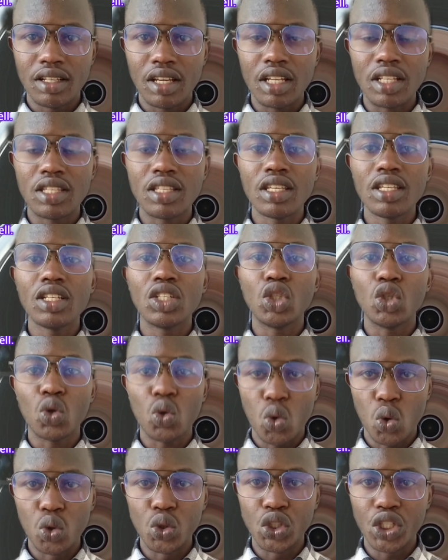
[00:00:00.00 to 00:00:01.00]
It's
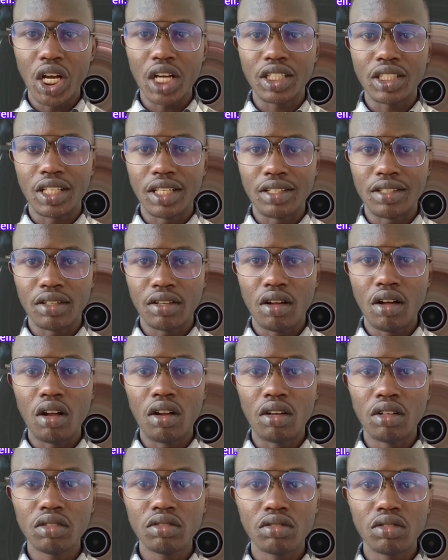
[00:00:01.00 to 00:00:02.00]
conjuncted
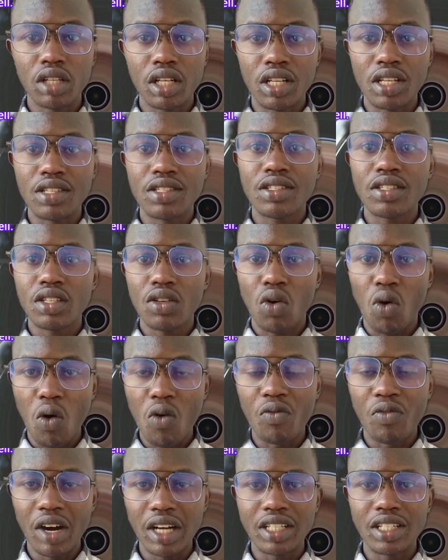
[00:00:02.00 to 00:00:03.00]
or is
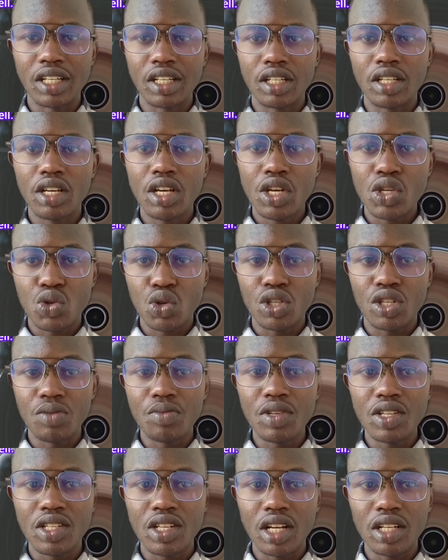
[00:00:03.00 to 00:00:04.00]
converted. So it
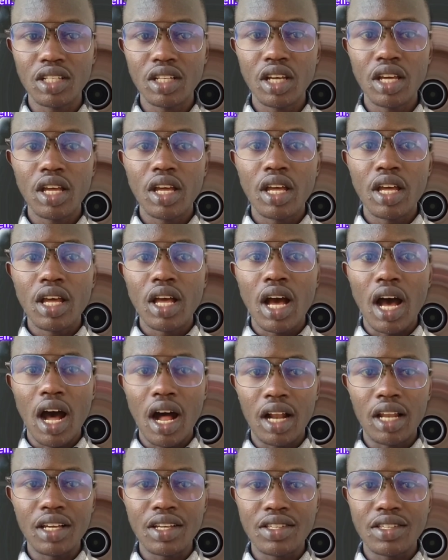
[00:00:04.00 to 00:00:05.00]
means that
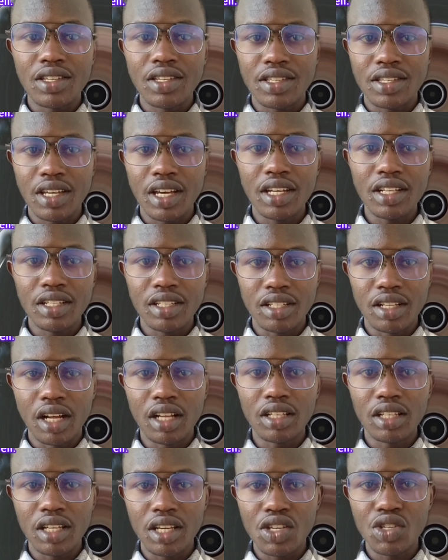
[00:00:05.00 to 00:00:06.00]
Alexis said
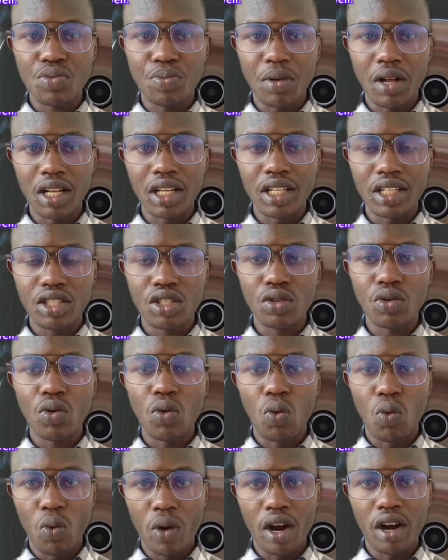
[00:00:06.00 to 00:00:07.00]
that his parents
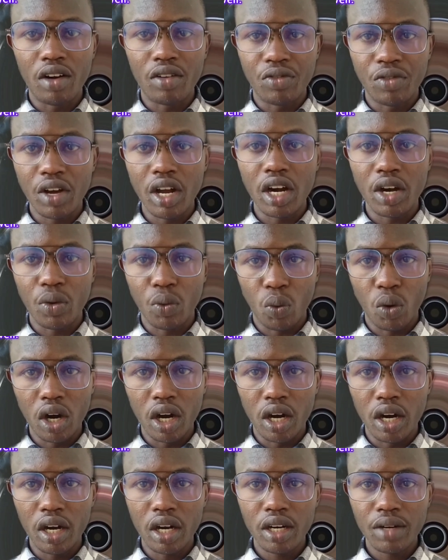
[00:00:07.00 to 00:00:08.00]
were very
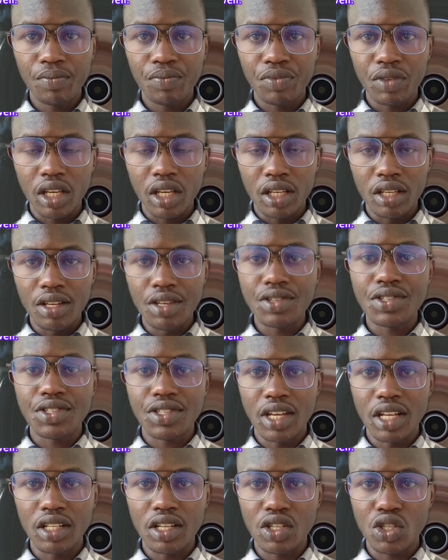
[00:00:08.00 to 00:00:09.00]
well. This
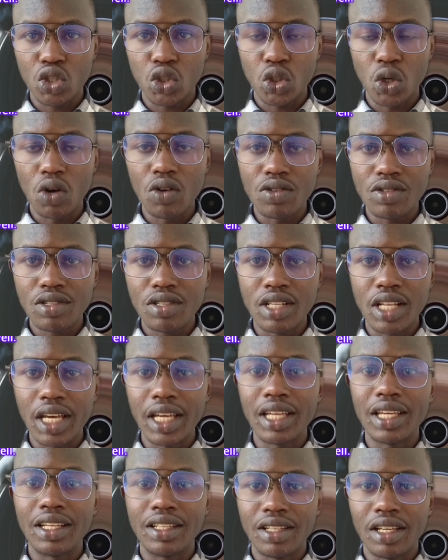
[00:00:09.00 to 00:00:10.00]
sentence shows
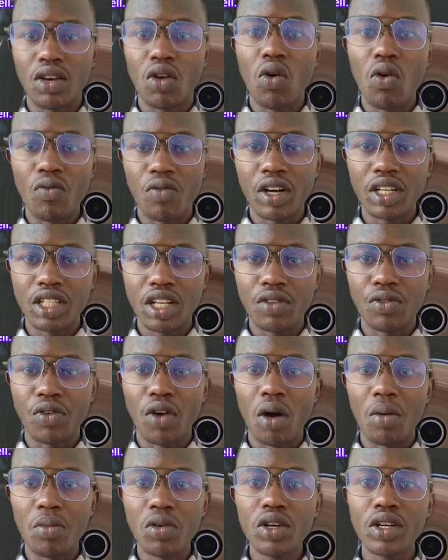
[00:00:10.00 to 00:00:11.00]
it converted
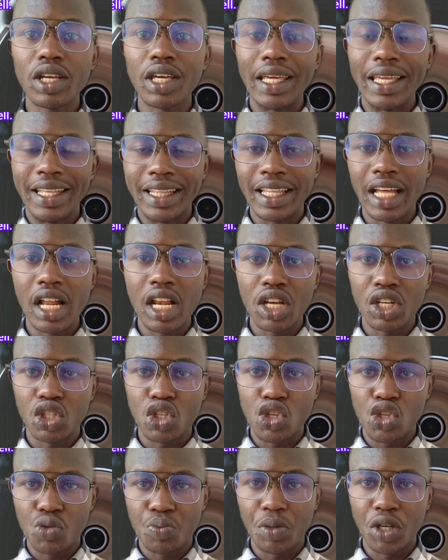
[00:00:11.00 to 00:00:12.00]
from
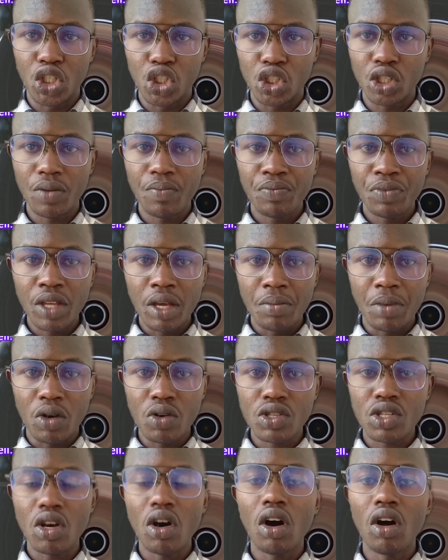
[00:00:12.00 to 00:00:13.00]
indirect speech.
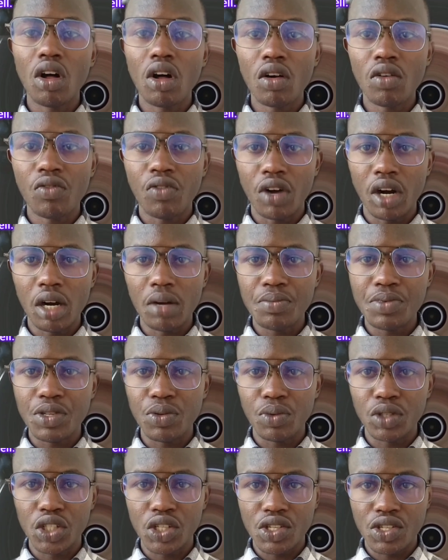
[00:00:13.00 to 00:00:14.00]
Because all verbs
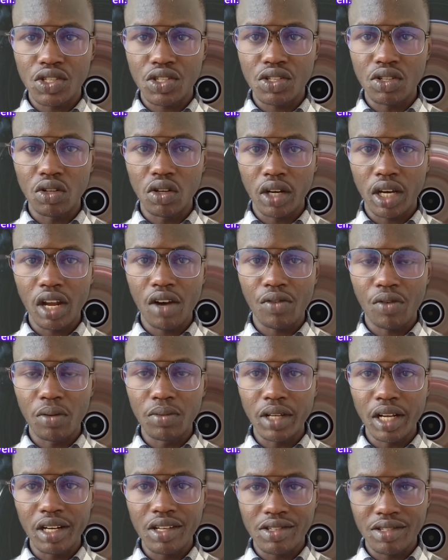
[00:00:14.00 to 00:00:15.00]
which is located from
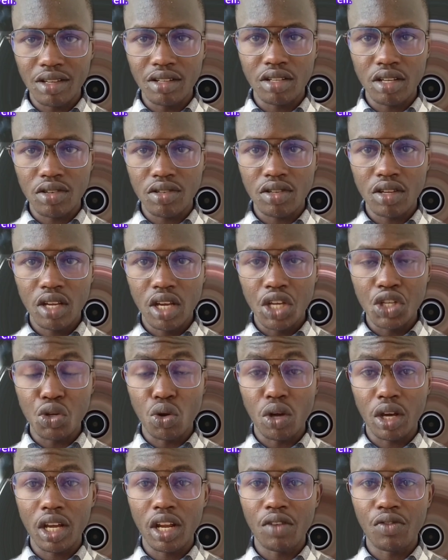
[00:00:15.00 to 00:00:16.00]
that sentence is
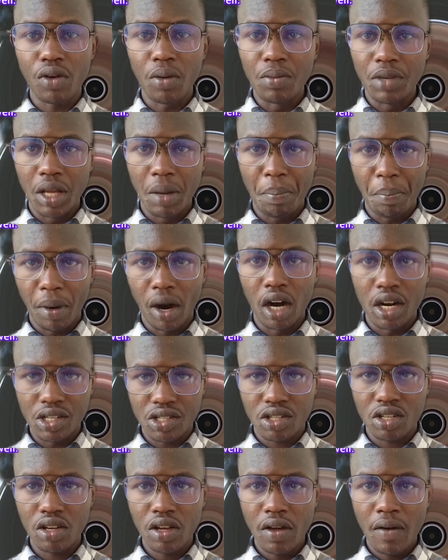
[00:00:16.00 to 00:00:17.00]
located from the
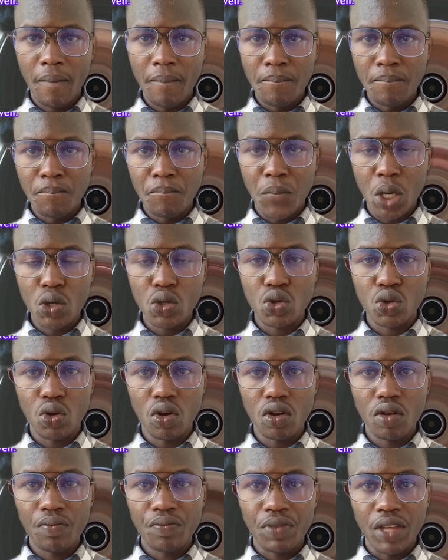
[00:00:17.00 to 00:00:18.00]
past. But
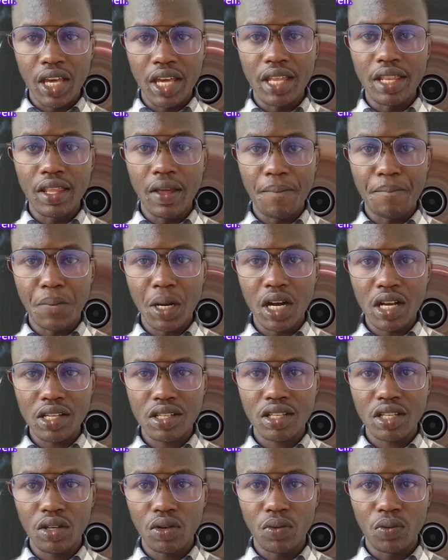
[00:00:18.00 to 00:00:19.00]
also in the
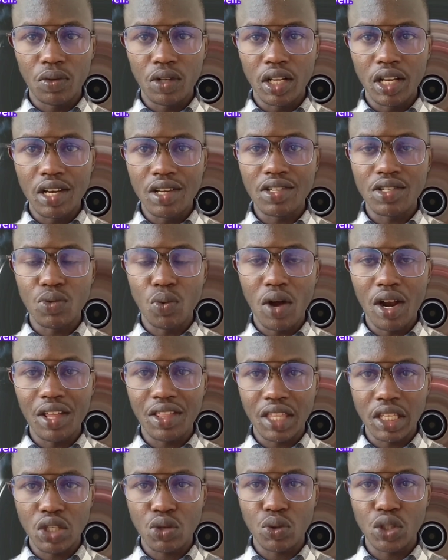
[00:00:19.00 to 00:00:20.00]
past, it is one of
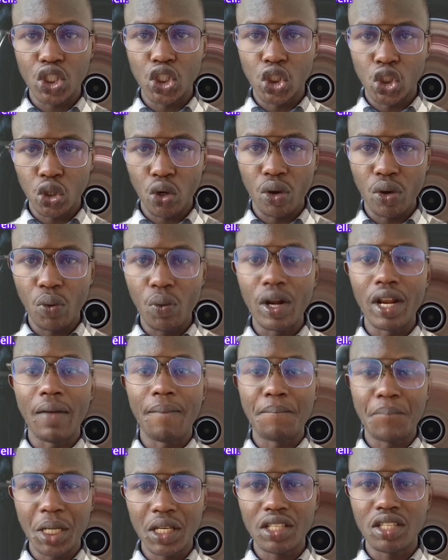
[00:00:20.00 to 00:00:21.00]
the things which show you we
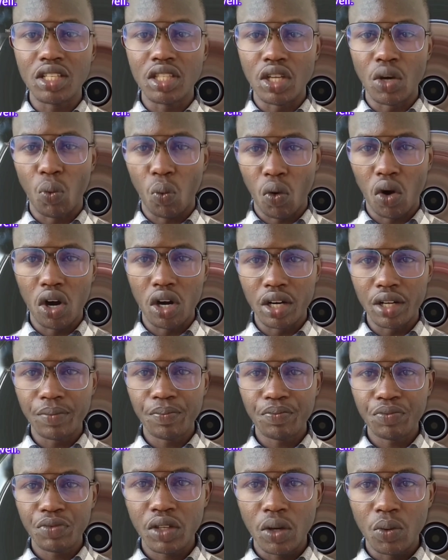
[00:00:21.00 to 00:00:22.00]
repeat the word
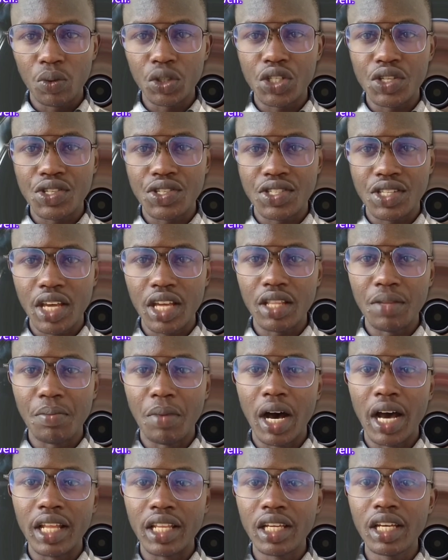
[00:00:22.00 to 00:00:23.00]
which is said
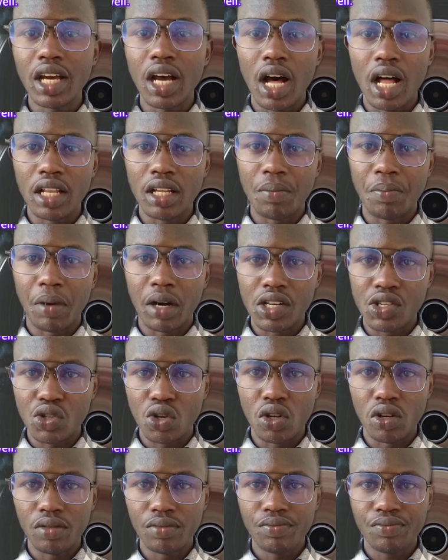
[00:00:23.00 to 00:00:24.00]
by the other
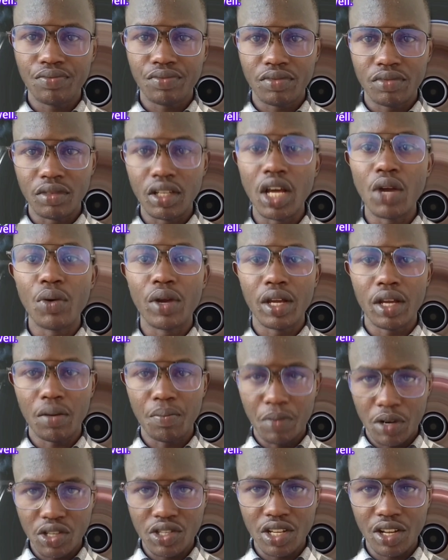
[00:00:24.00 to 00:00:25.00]
person. Then we
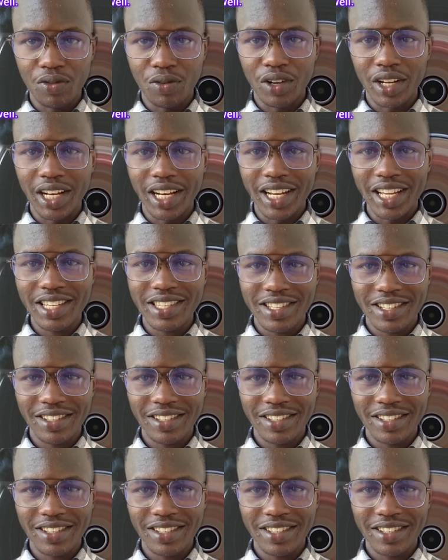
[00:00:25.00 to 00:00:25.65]
proceed for the next.